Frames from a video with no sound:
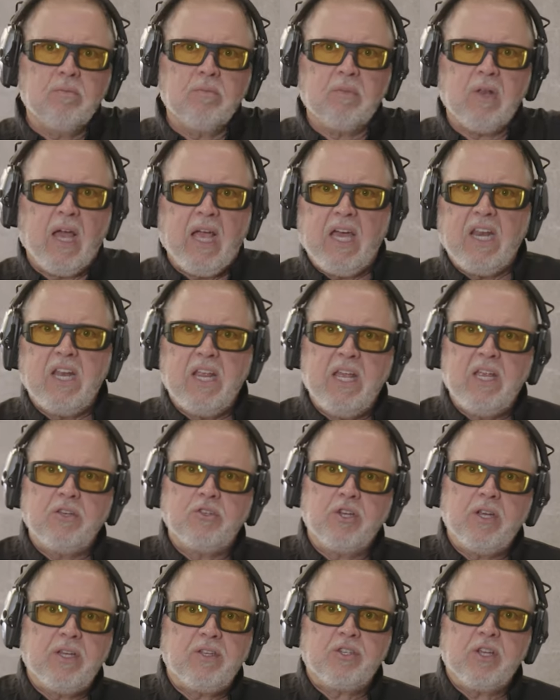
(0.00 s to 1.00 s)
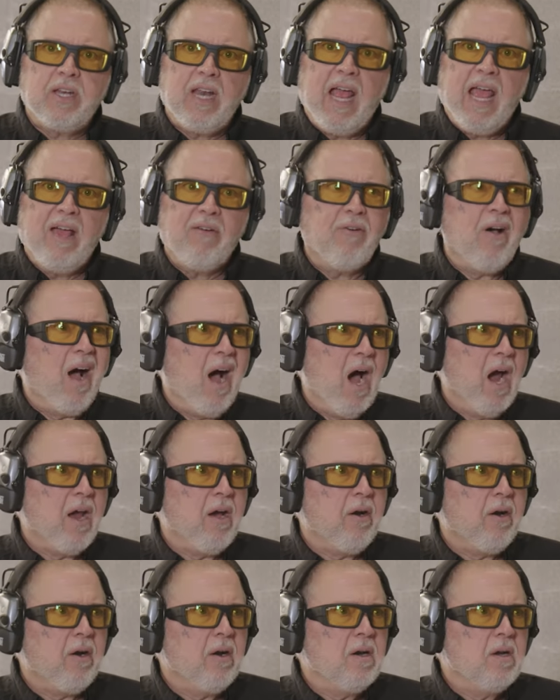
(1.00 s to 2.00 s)
like an inch, inch and a half
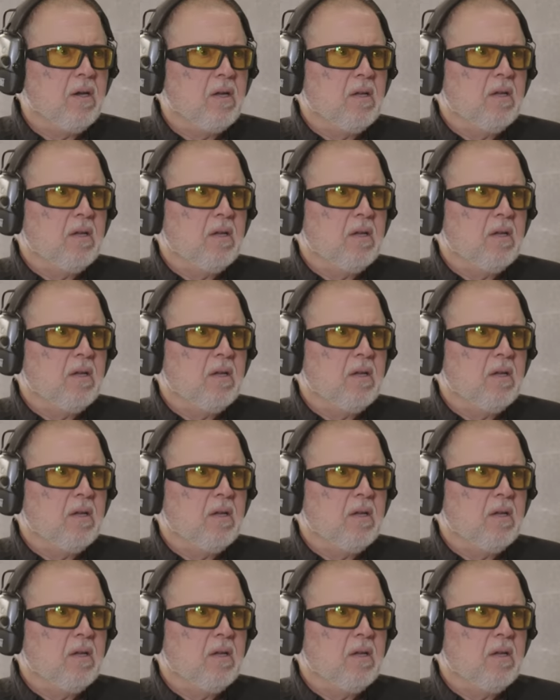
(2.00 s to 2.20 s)
higher.